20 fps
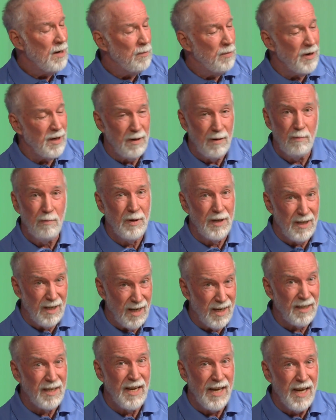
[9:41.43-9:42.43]
but
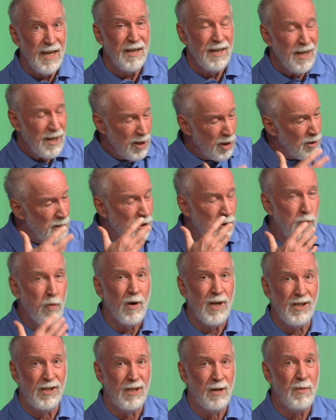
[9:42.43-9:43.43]
again, you just
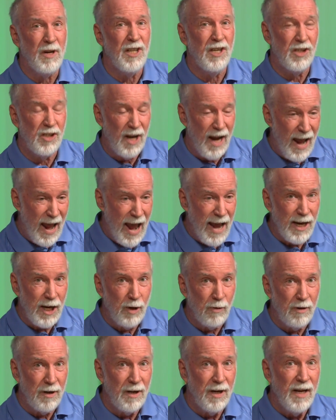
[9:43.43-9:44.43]
want somebody that's
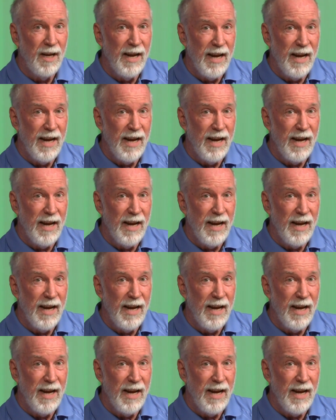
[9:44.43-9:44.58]
accurate